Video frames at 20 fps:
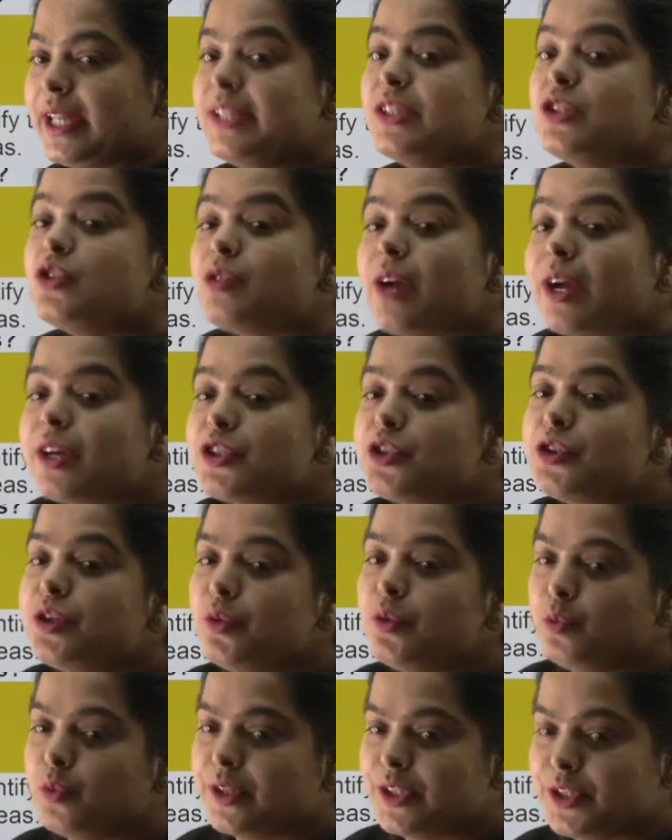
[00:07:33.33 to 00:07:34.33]

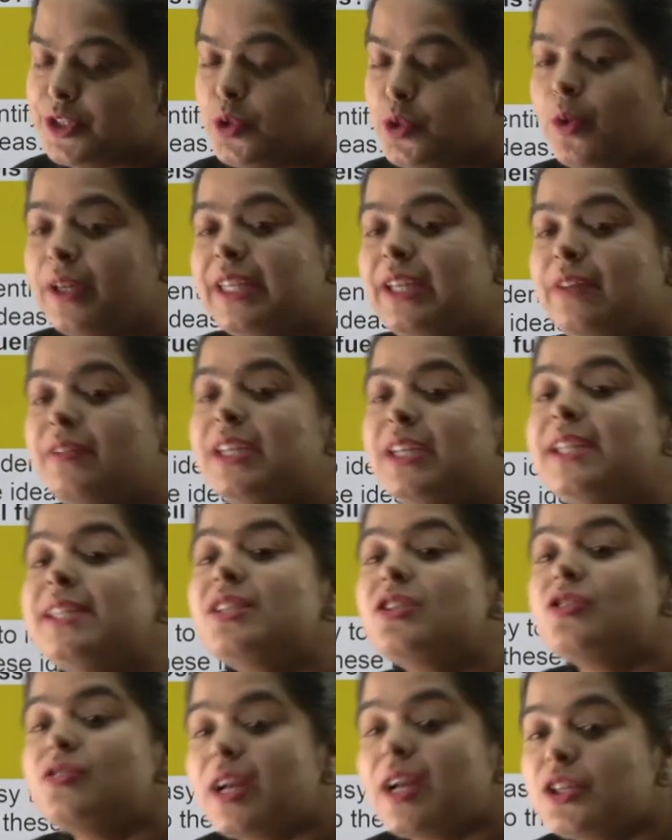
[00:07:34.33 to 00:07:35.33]
Instruction words. You are given an
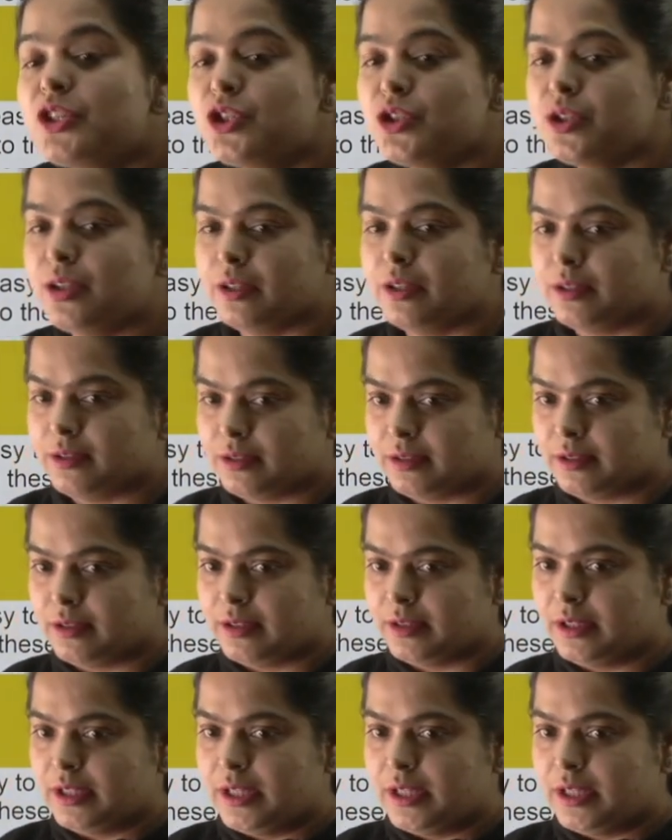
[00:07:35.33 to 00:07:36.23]
instruction.